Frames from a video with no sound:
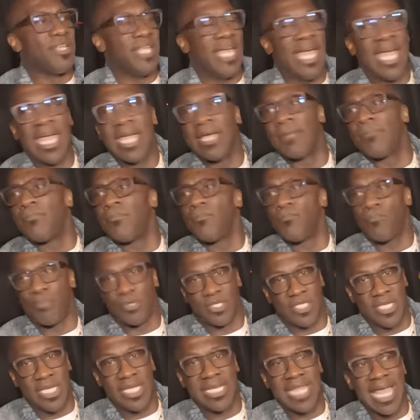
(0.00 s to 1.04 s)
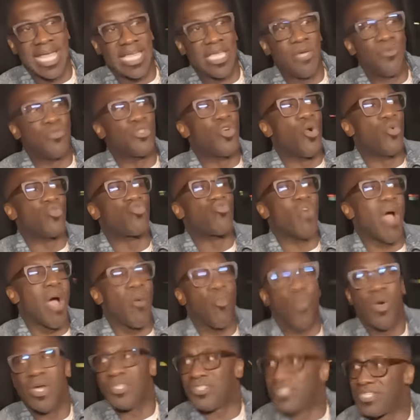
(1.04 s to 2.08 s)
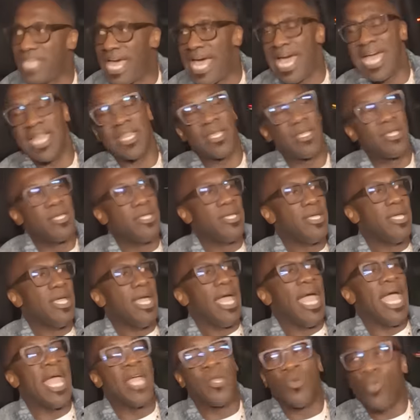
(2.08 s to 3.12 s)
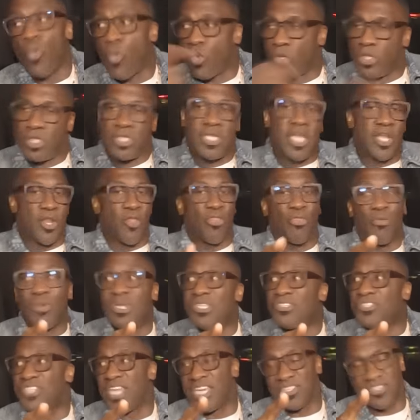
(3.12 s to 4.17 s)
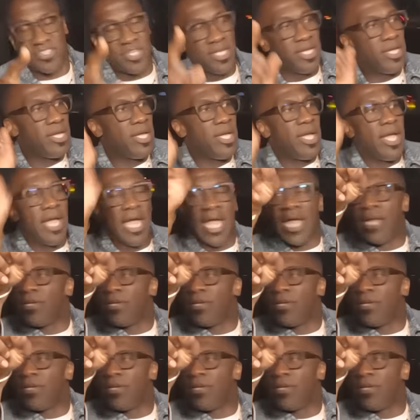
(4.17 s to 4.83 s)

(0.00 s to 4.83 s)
and Ed pretended like he was going to drop one side and did Turn around, yeah.